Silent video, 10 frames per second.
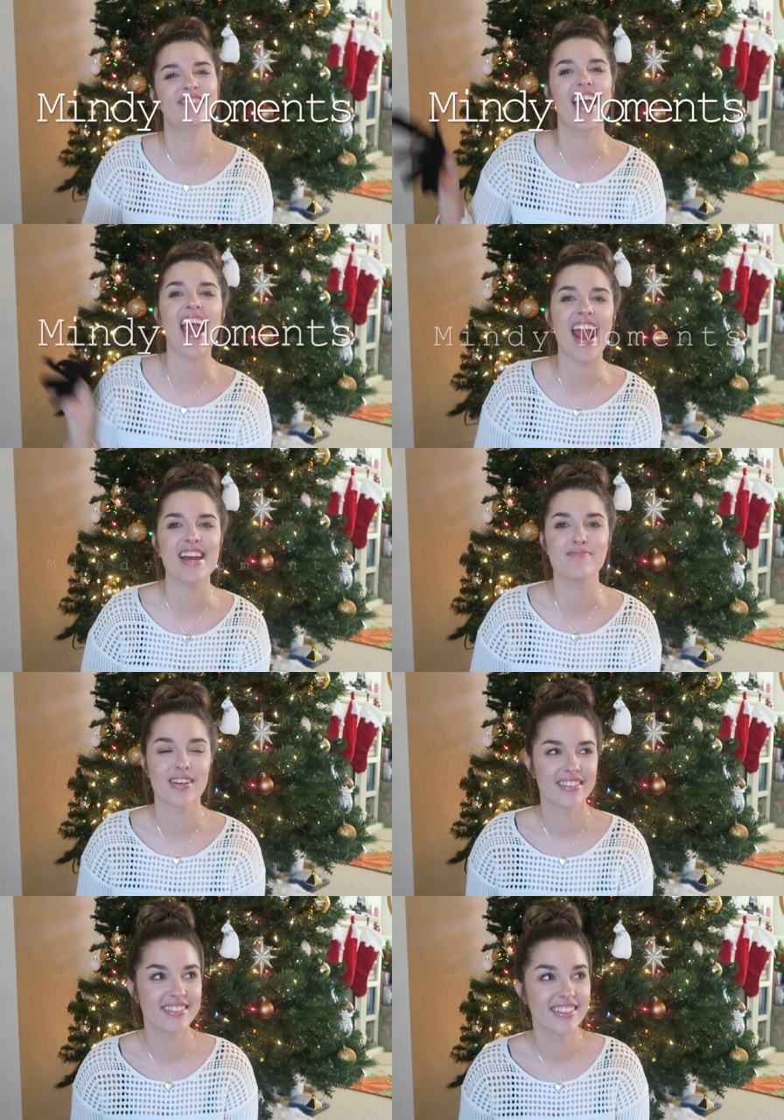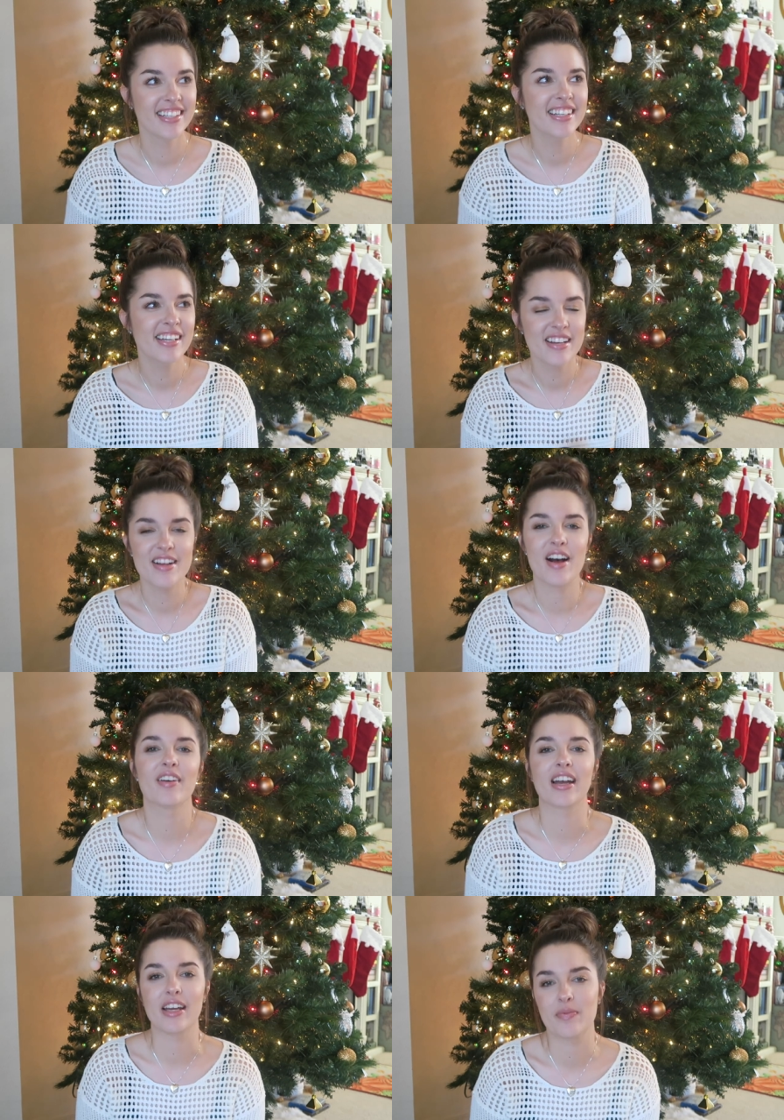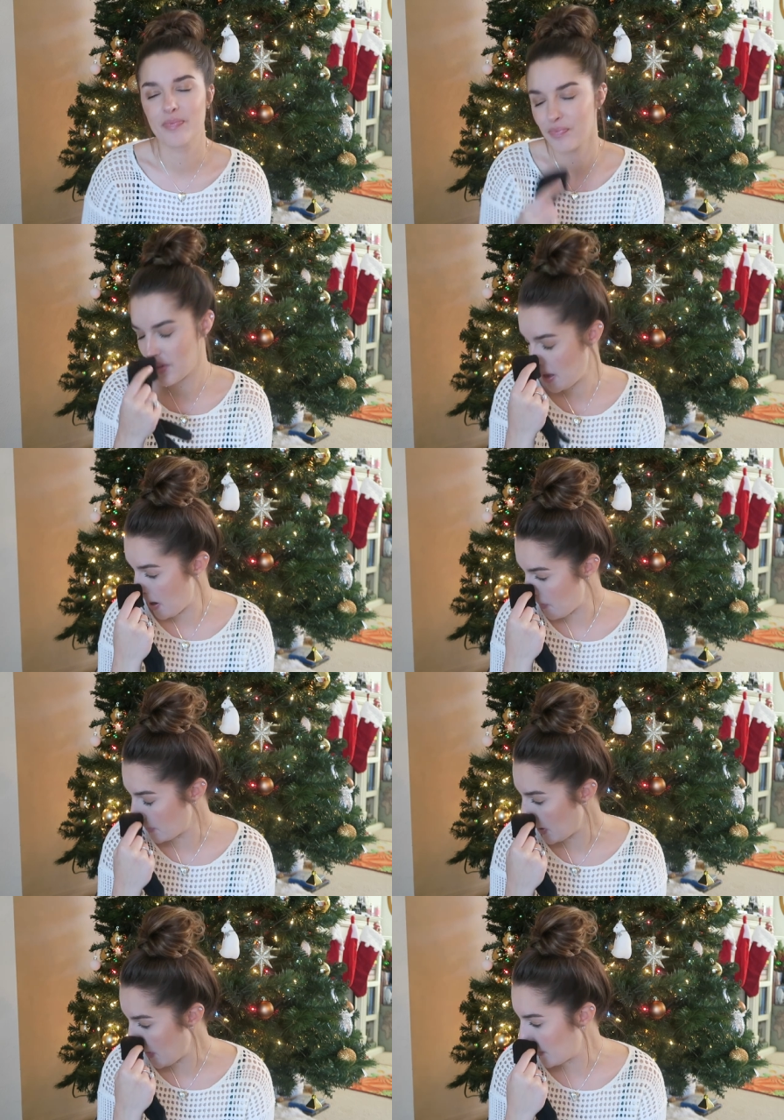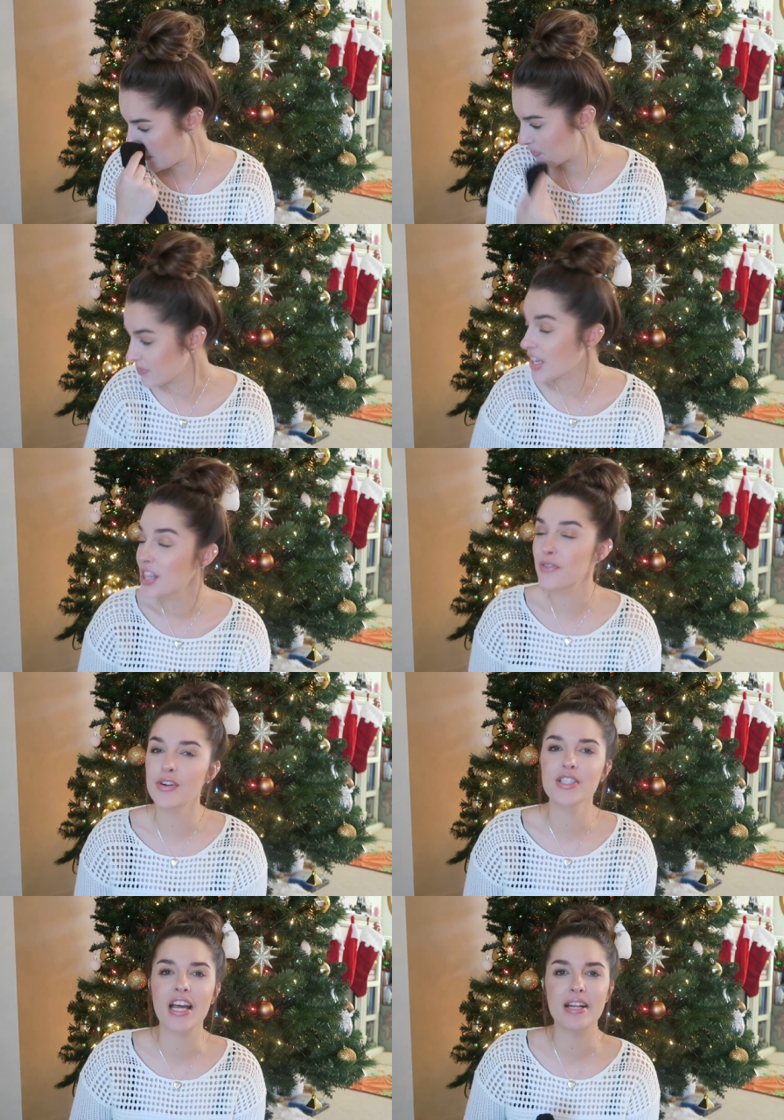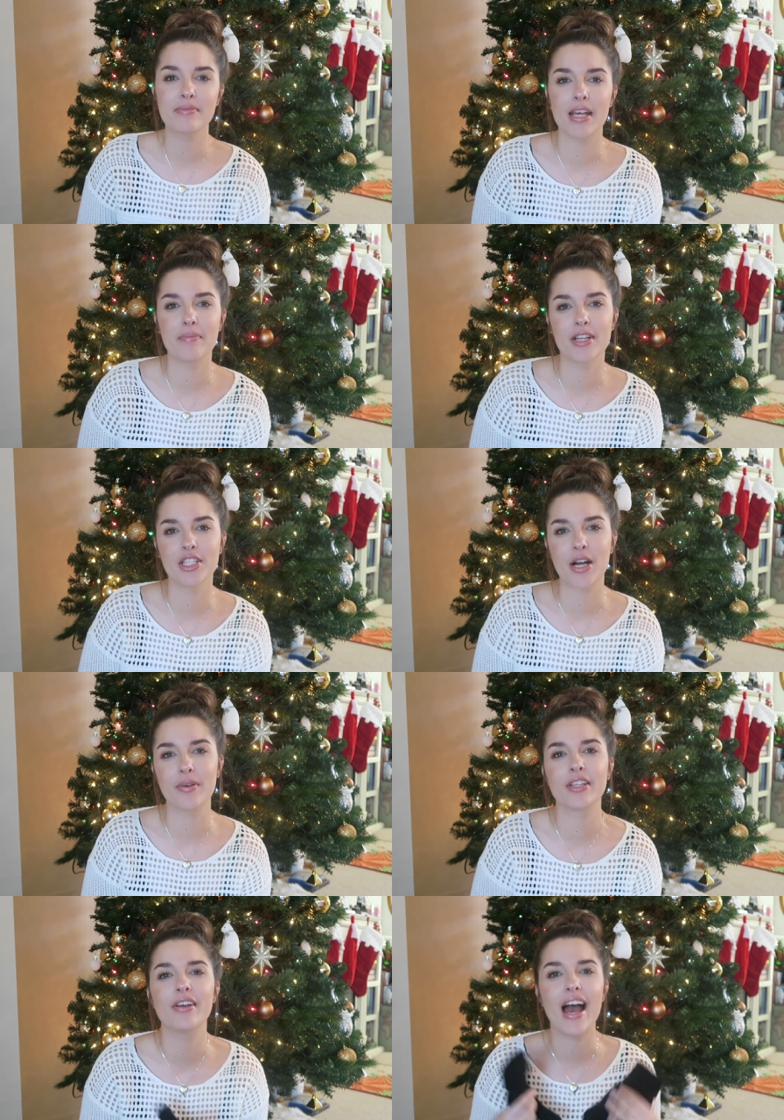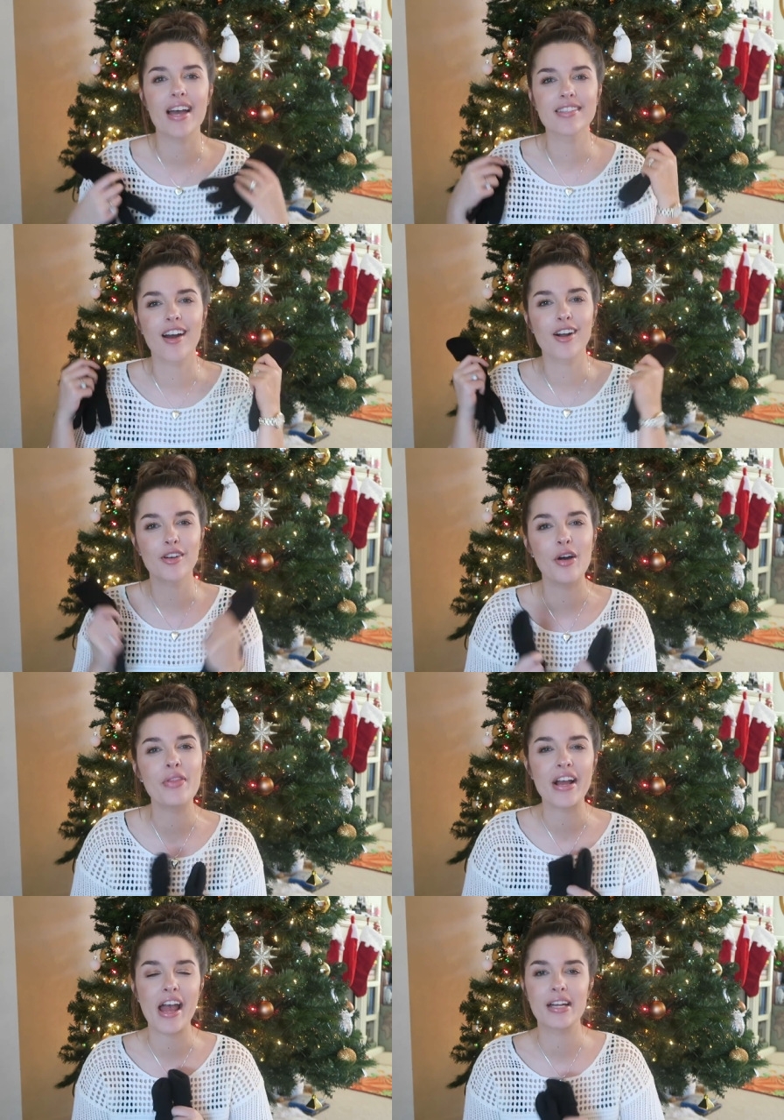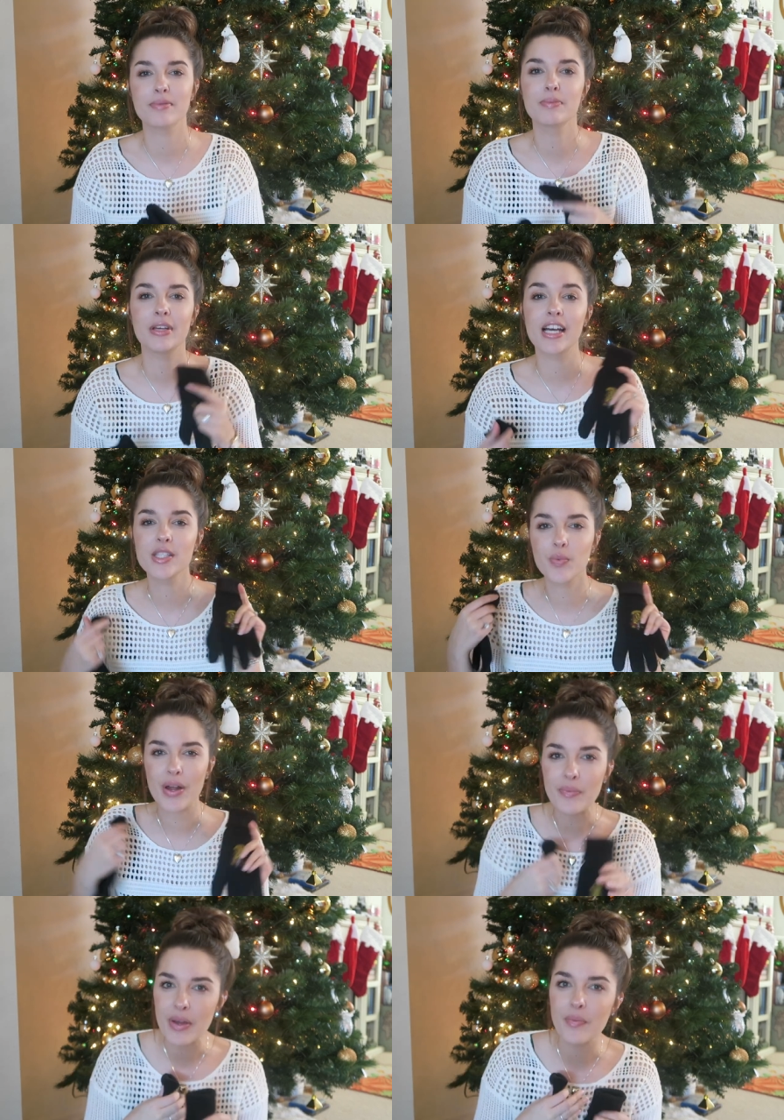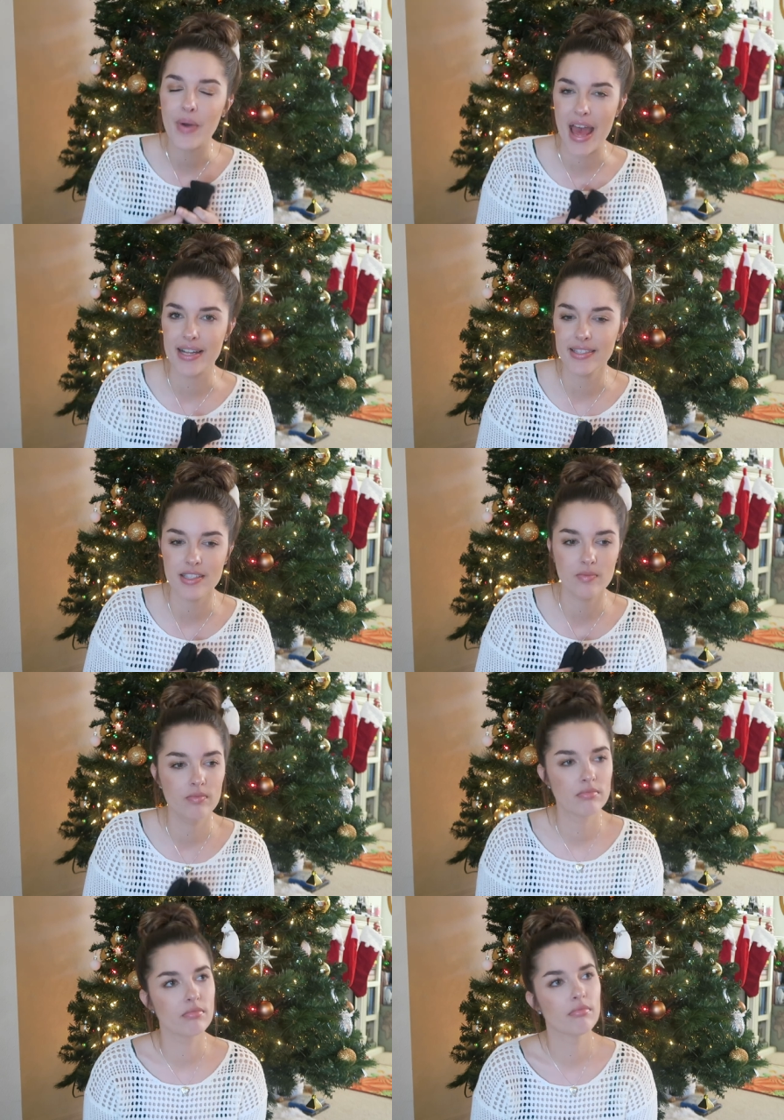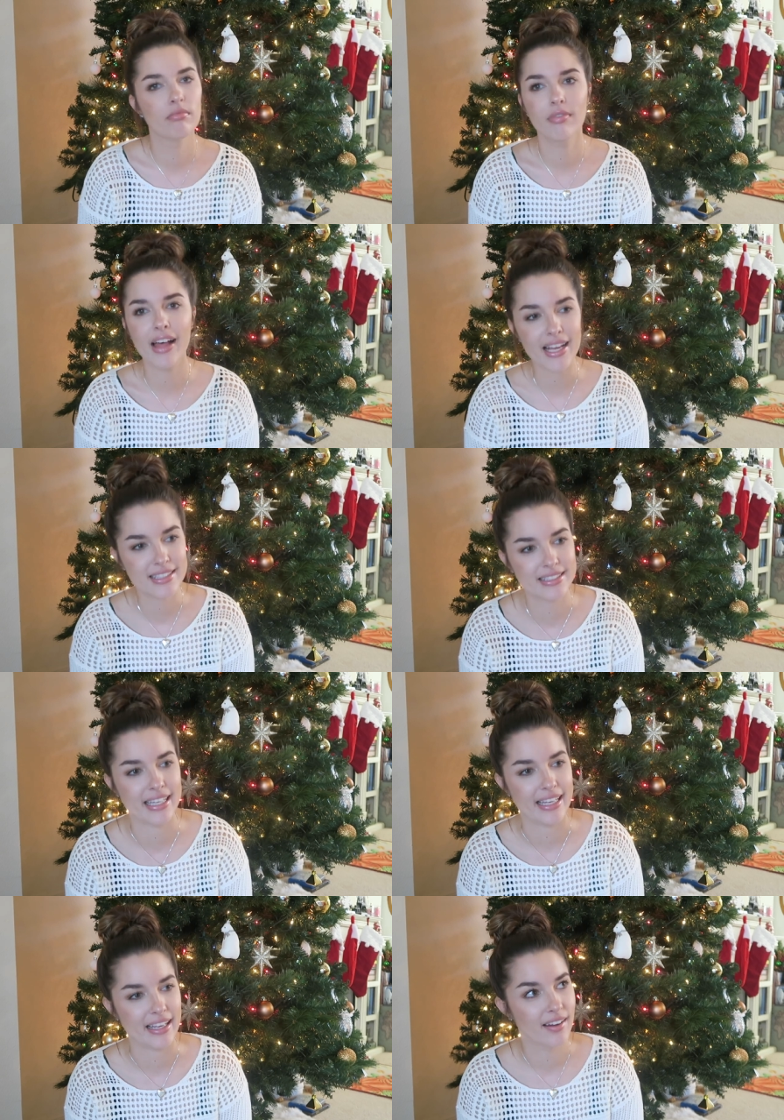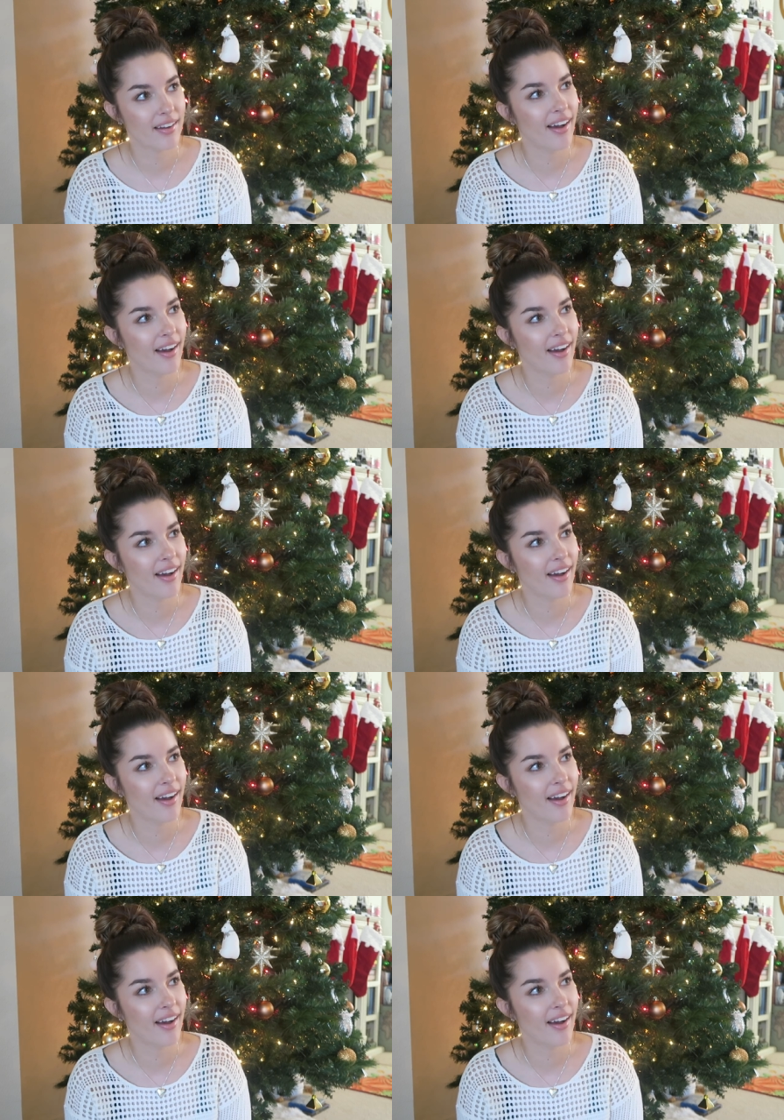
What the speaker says: Babe. Okay. Here we go. The first items that I'm going to share with you guys are clothing items, because when we went, Lexi.